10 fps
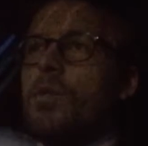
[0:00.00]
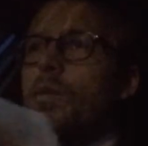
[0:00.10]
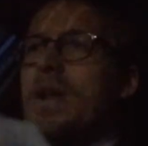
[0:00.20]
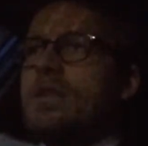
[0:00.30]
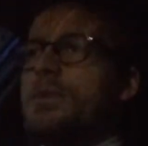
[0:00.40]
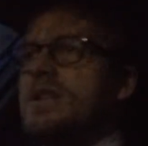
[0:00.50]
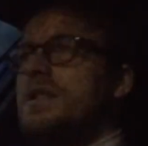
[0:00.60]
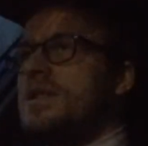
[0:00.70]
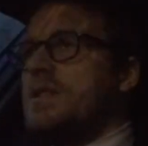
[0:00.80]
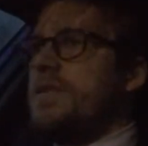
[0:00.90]
when somebody
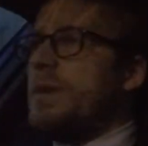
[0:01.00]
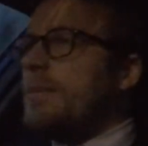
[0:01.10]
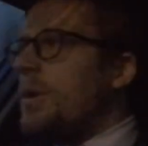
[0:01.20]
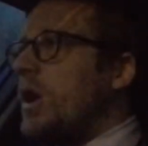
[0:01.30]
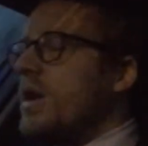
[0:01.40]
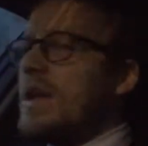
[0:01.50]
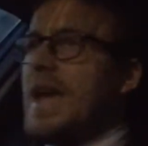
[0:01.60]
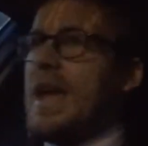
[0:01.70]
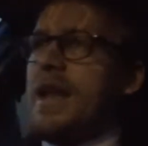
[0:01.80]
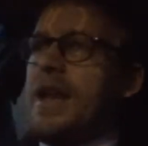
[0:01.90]
says you've been born
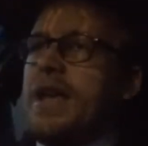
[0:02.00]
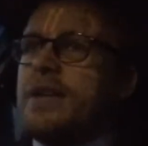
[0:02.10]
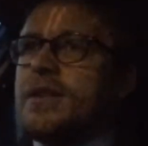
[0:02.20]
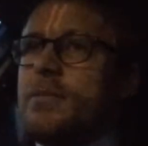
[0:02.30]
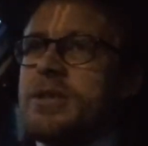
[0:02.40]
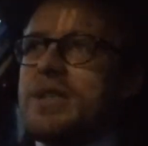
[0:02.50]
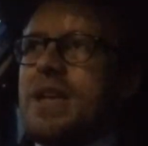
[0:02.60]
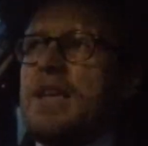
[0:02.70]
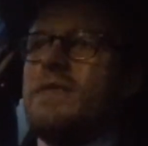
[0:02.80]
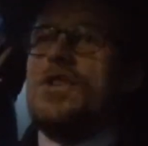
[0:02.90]
again, it's almost like you've